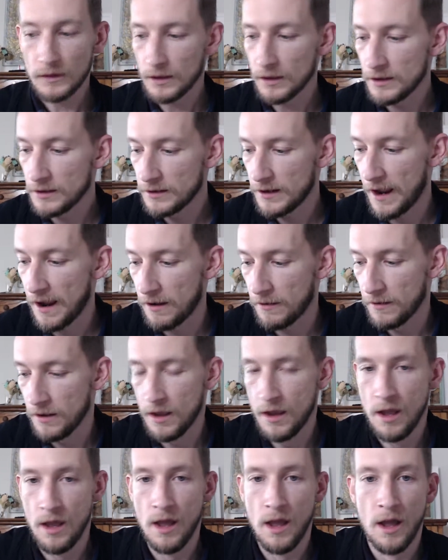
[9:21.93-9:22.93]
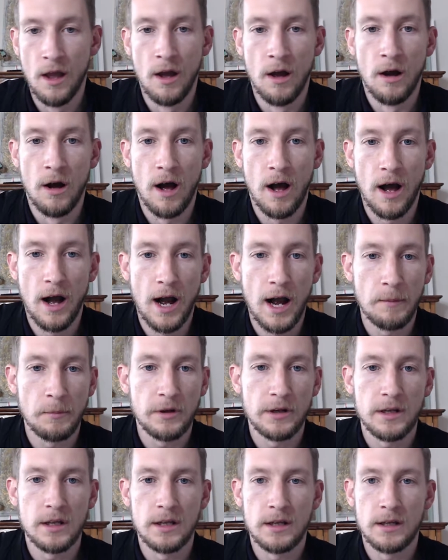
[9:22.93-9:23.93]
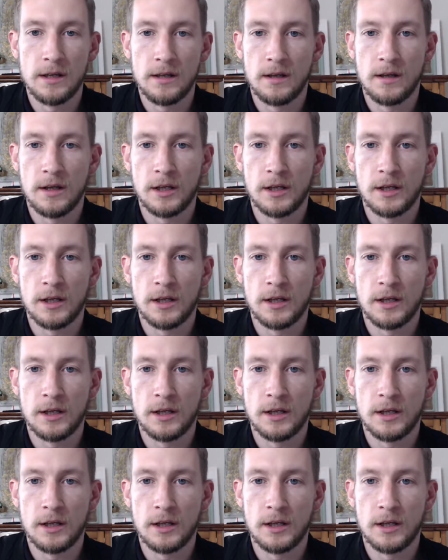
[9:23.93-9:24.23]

Now, I'm going to